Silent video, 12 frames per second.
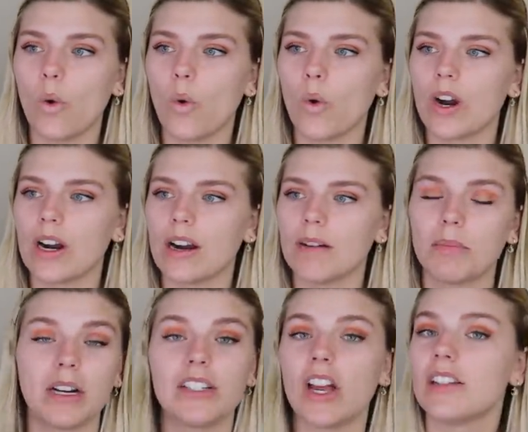or
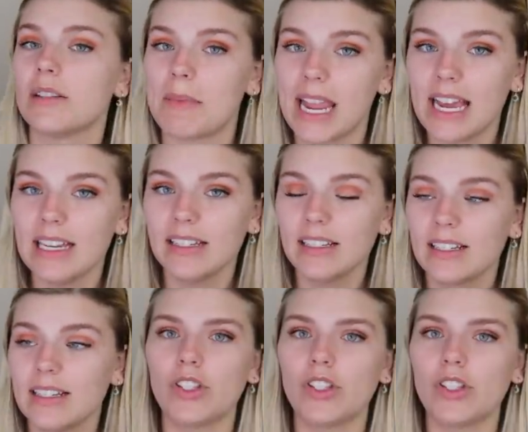print on demand,